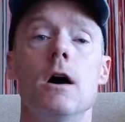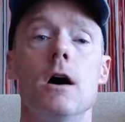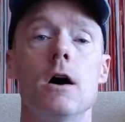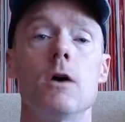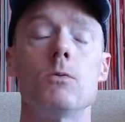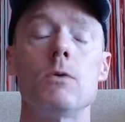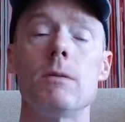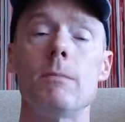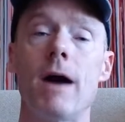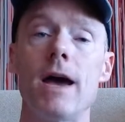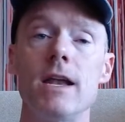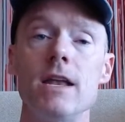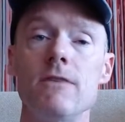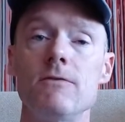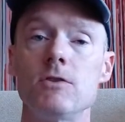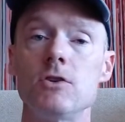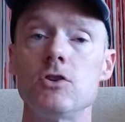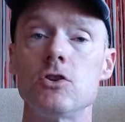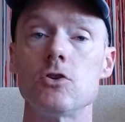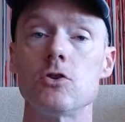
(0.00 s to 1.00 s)
We might
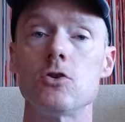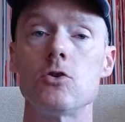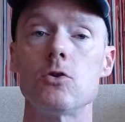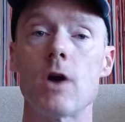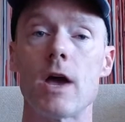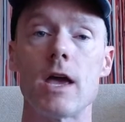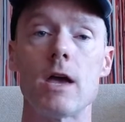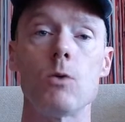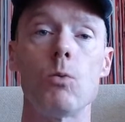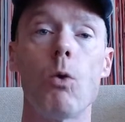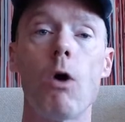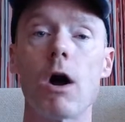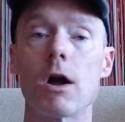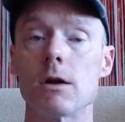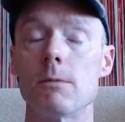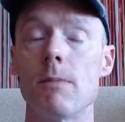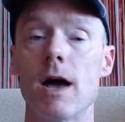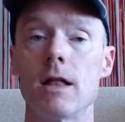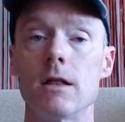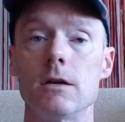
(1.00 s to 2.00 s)
even do a
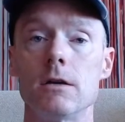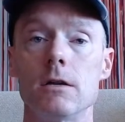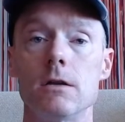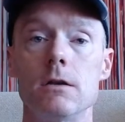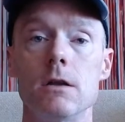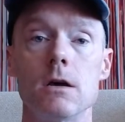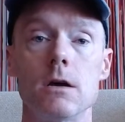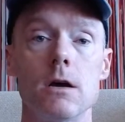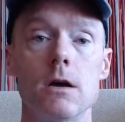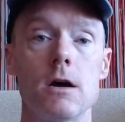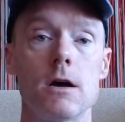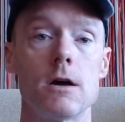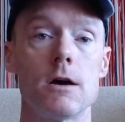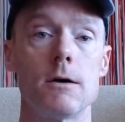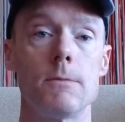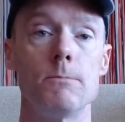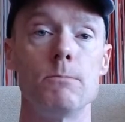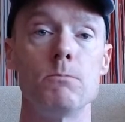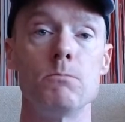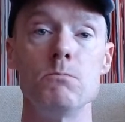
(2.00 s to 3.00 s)
watermelon
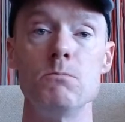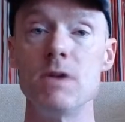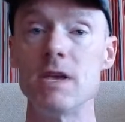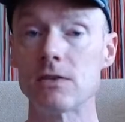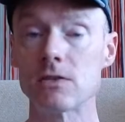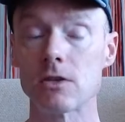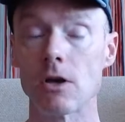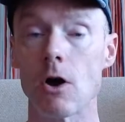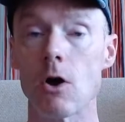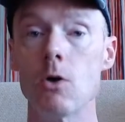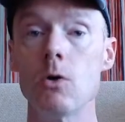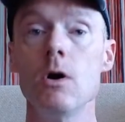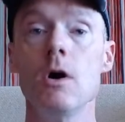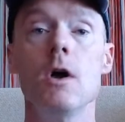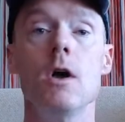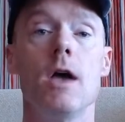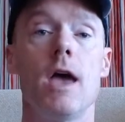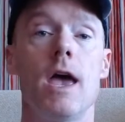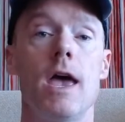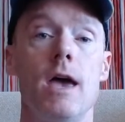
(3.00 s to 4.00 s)
miso.
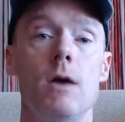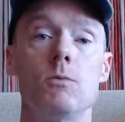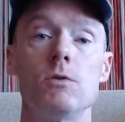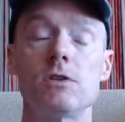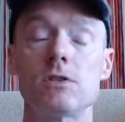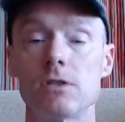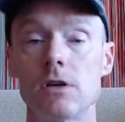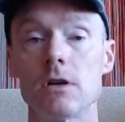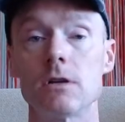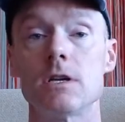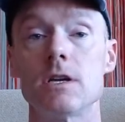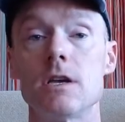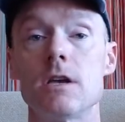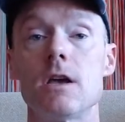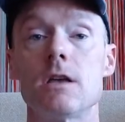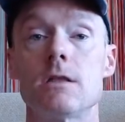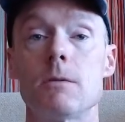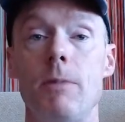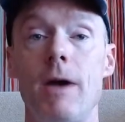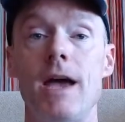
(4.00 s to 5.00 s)
And we certainly
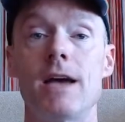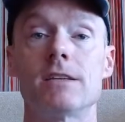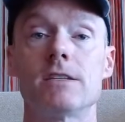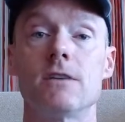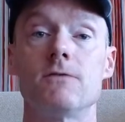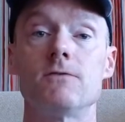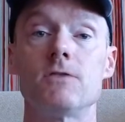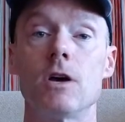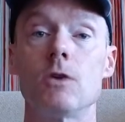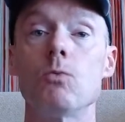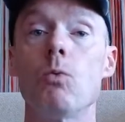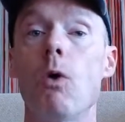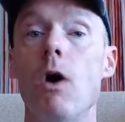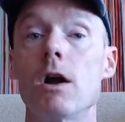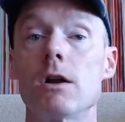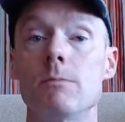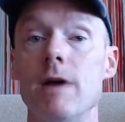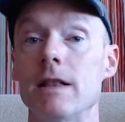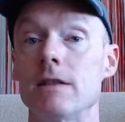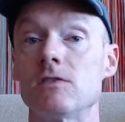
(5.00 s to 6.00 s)
in the past have done
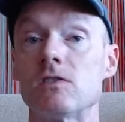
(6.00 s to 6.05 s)
watermelon